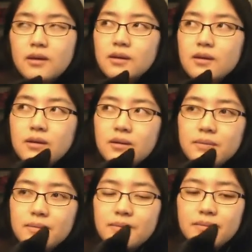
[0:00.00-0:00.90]

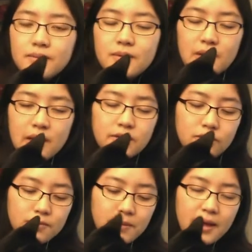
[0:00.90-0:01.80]
Um, I
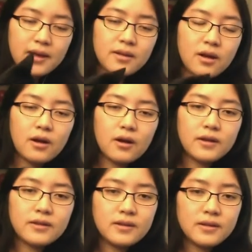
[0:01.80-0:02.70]
do plan
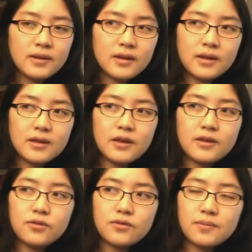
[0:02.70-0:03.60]
on
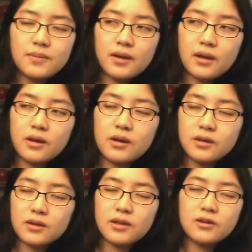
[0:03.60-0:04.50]
continue to play or
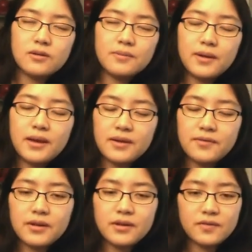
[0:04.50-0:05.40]
continue to play
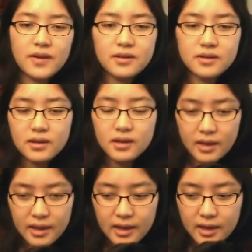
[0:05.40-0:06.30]
Fearless Fantasy
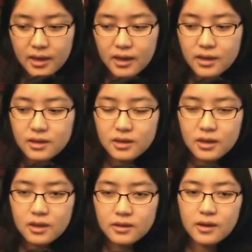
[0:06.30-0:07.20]
and
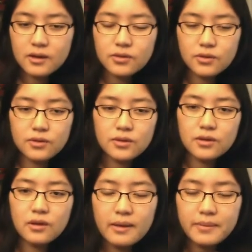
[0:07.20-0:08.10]
Titan Souls
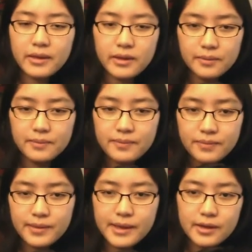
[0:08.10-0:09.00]
until I beat them
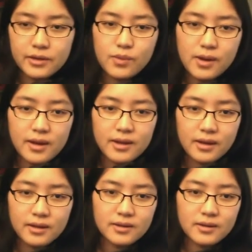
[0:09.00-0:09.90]
because why
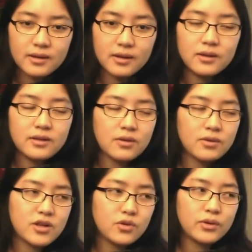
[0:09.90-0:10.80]
not? Unless I
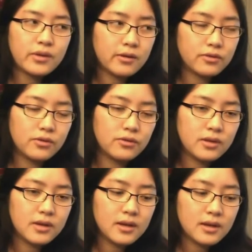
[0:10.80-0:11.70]
rage quit Titan Souls,
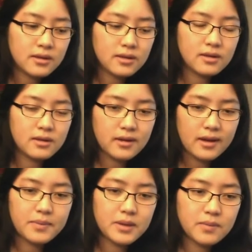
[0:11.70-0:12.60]
then that's gonna
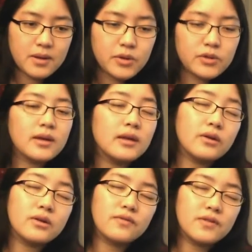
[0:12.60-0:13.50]
happen. But I'm most likely
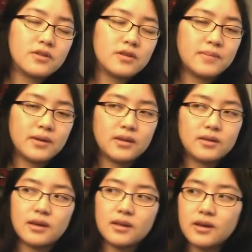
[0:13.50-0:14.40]
going to finish it
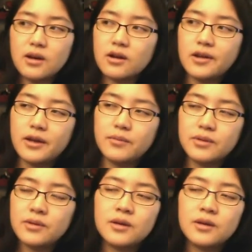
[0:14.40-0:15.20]
because I like hard games.